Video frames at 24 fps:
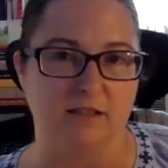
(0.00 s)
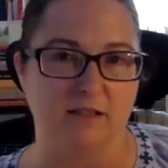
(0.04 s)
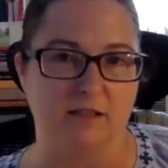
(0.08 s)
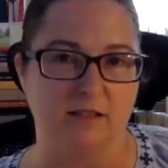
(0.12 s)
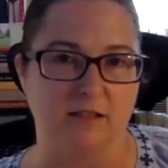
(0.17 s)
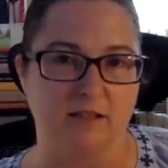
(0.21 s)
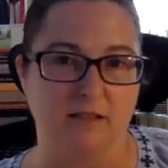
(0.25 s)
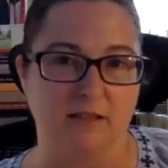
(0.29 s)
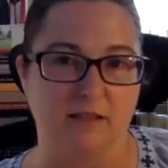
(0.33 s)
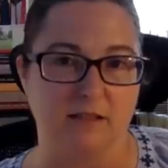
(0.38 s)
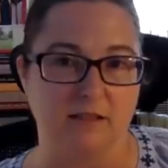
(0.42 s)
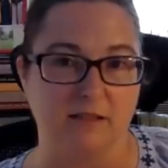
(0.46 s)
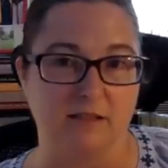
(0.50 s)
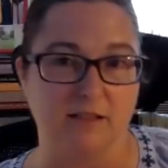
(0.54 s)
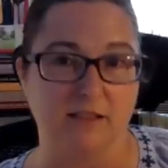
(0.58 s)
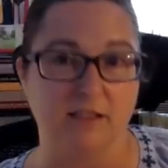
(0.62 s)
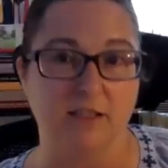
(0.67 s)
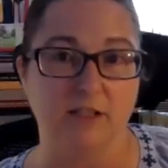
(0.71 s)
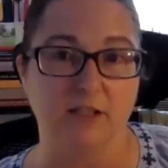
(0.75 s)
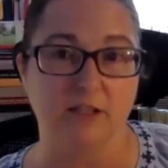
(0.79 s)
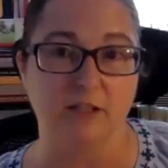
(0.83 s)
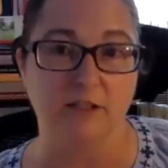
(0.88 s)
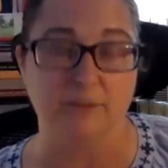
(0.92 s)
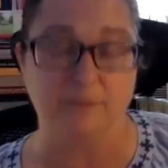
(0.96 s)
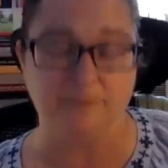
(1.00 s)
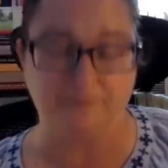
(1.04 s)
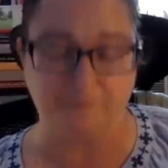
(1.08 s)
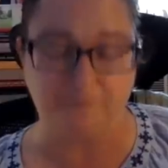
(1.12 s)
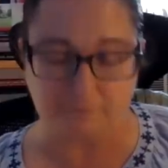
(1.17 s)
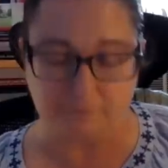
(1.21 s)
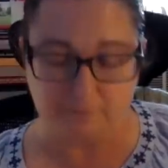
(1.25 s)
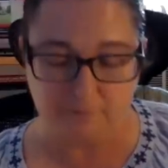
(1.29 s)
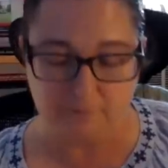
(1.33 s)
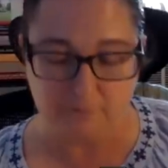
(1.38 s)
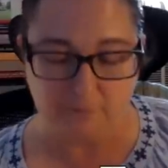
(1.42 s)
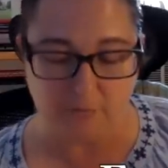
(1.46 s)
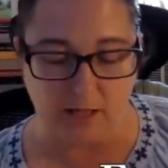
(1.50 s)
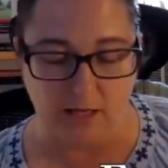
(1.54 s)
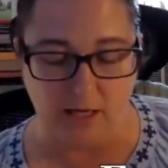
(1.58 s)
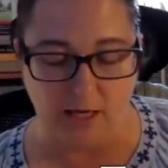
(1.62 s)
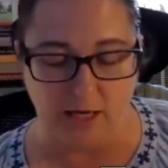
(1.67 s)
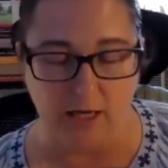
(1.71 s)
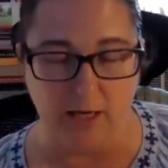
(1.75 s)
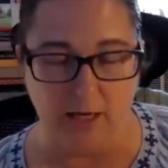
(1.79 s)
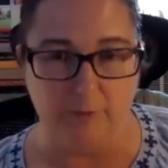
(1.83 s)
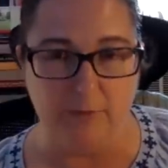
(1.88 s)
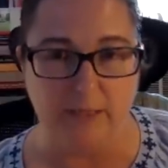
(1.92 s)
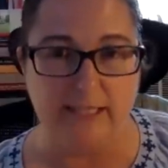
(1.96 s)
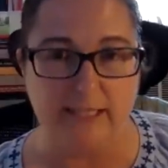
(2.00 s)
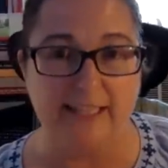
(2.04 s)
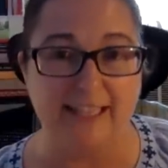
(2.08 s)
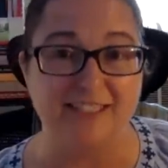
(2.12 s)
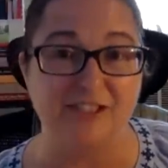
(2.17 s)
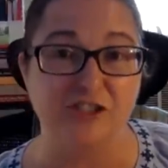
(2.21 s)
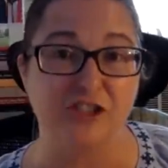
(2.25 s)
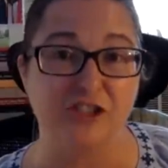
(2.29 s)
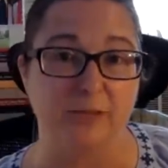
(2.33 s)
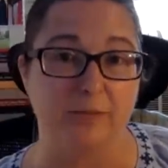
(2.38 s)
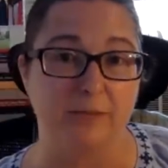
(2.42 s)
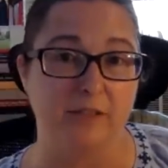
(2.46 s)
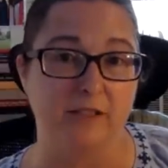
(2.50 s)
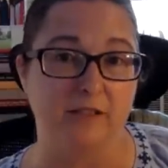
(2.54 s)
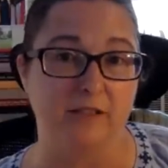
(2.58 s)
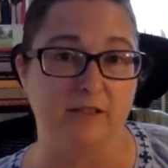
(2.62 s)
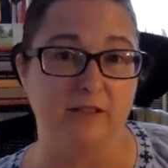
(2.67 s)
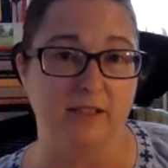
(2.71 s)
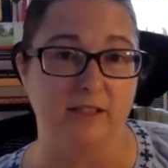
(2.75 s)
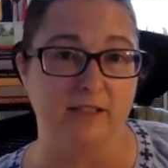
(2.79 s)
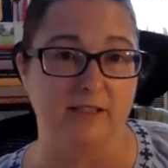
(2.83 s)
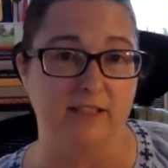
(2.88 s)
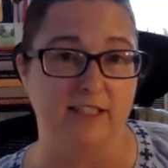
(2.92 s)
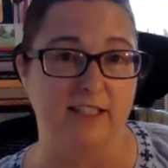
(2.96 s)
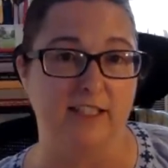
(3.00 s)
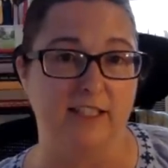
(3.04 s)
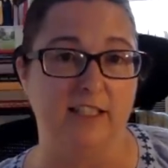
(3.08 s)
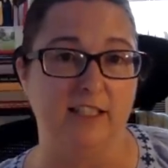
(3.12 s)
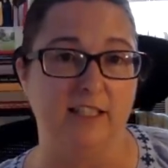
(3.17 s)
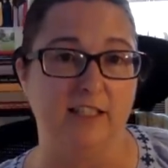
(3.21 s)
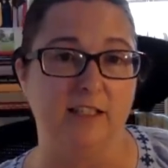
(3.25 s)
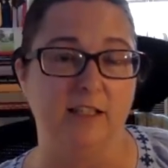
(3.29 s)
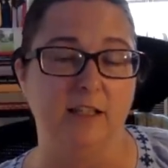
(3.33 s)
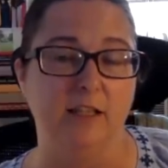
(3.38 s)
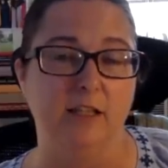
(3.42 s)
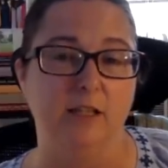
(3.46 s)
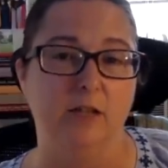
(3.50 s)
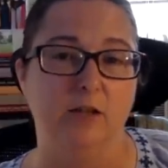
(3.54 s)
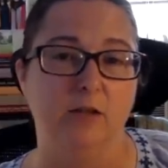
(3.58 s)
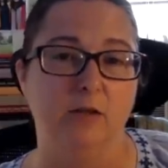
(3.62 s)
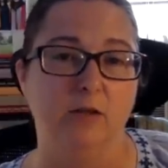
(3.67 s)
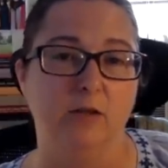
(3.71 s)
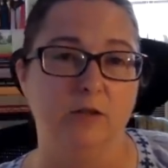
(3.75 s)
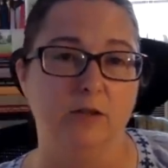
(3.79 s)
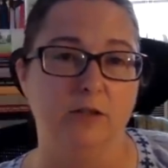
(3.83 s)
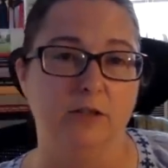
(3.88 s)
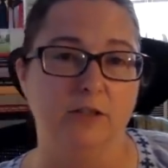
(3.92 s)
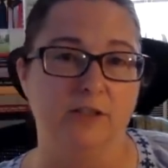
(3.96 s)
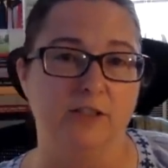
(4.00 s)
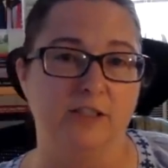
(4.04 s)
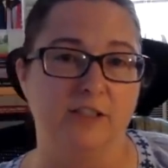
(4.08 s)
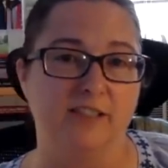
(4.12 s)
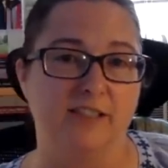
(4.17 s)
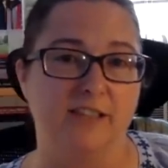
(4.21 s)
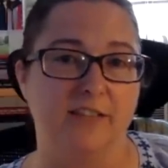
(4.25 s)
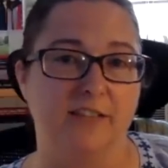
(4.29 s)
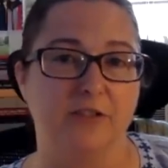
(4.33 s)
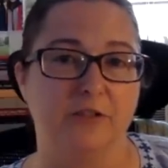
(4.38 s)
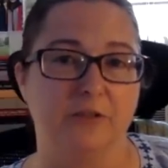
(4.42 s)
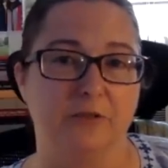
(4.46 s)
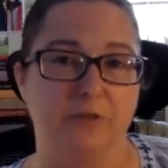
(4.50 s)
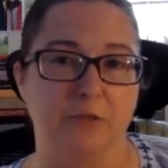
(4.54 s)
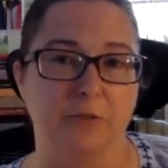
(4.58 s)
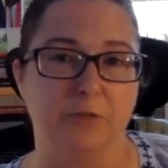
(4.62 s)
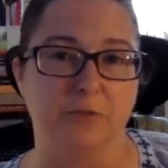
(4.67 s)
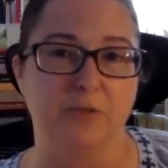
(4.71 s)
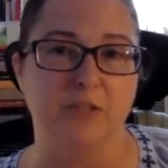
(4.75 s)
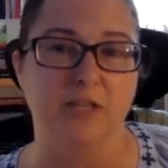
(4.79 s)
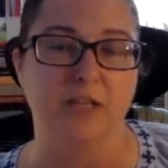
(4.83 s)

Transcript: is considered, um, kinship is, is a key or descent groups,